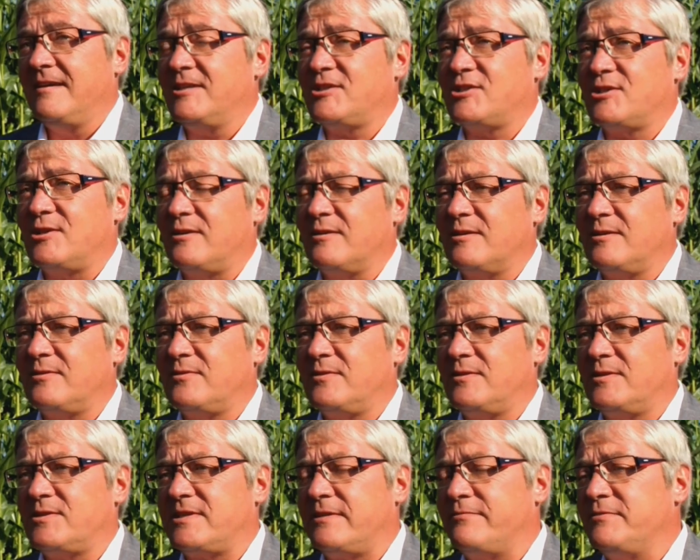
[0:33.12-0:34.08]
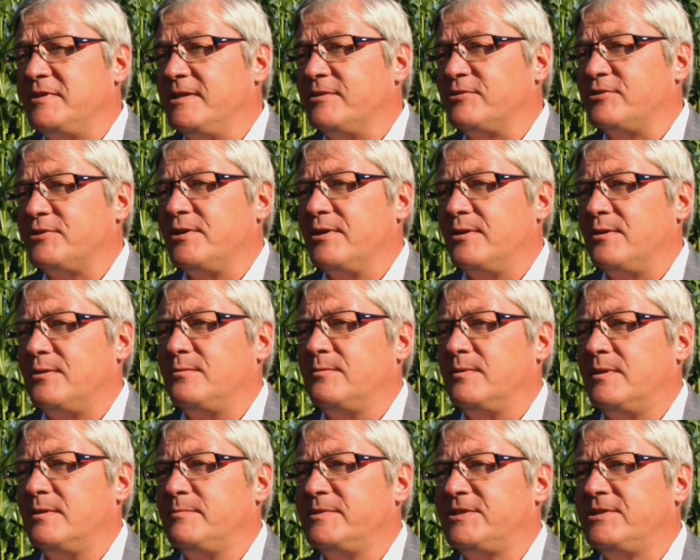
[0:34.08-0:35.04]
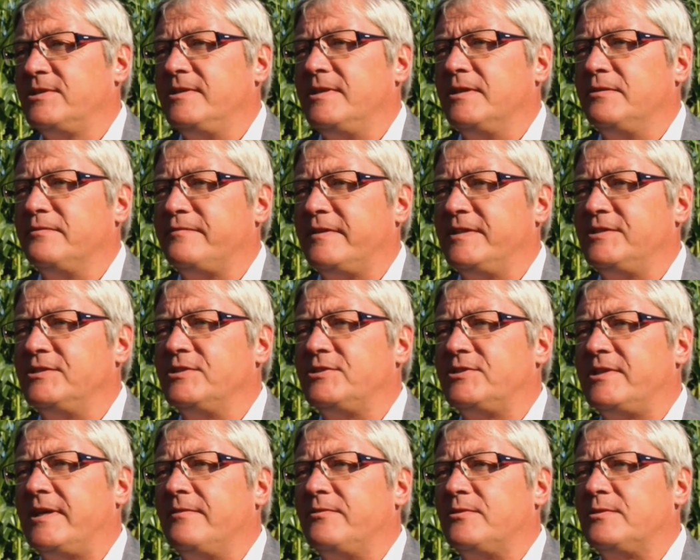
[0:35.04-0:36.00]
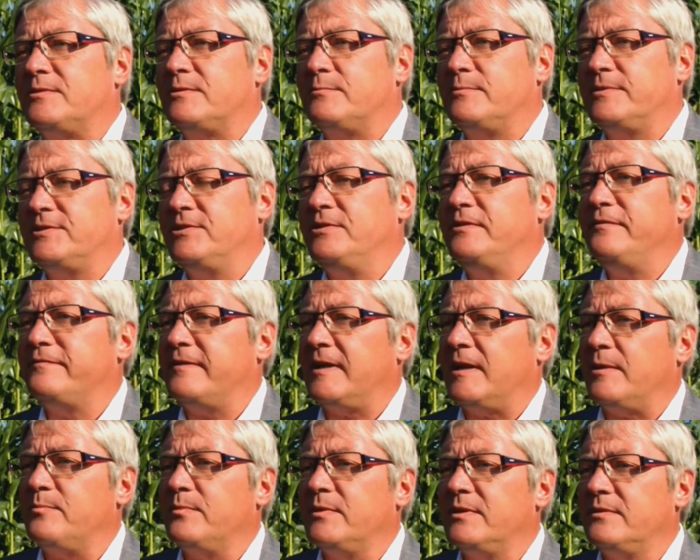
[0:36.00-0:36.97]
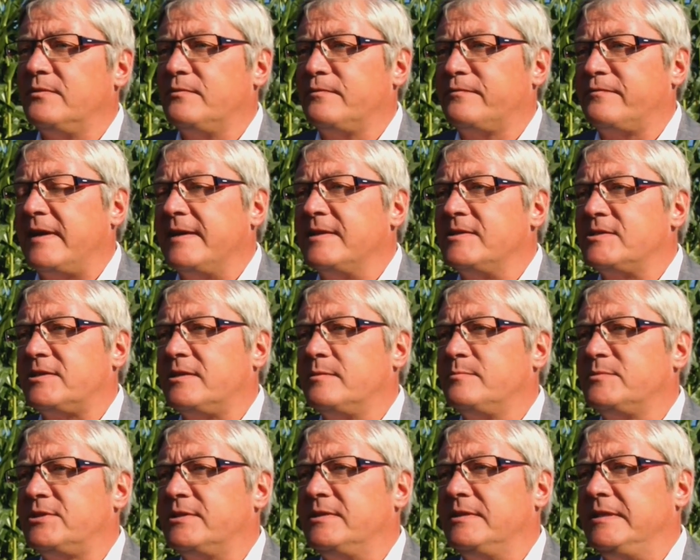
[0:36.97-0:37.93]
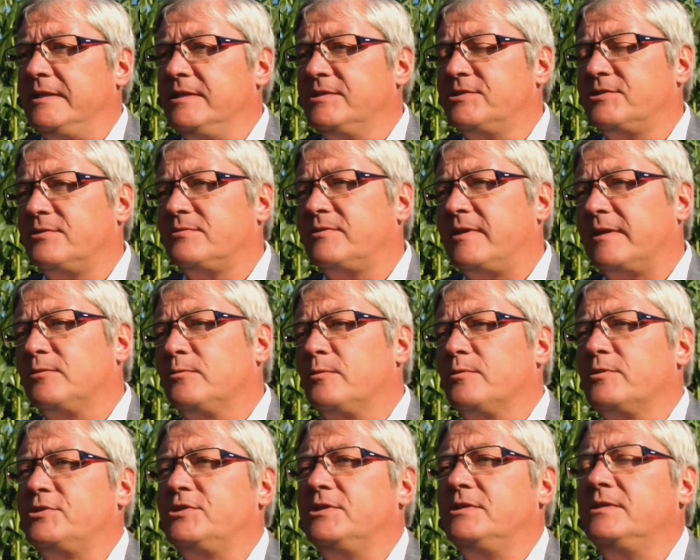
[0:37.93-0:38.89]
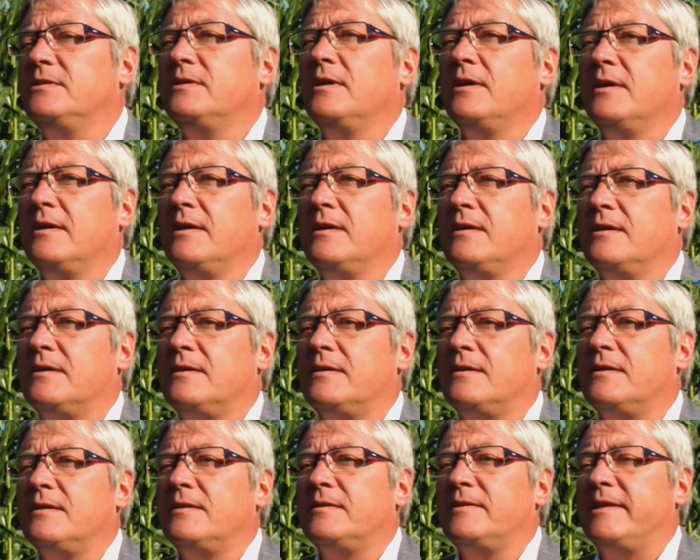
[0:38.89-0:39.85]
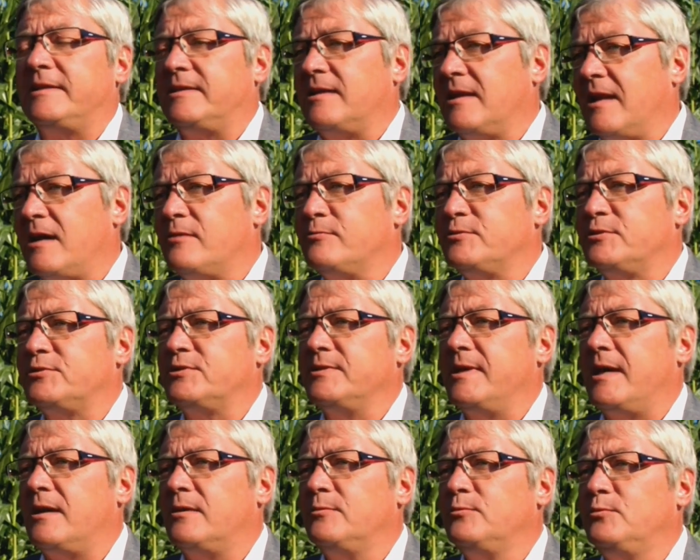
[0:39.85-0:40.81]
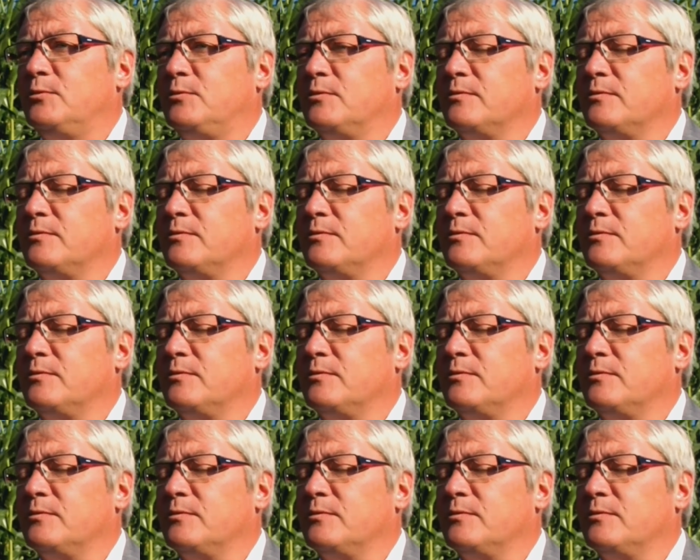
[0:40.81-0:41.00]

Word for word: It started uh, seven years ago uh, within the Innovation Center with the development of enzymes and yeast technology uh, that allows us now to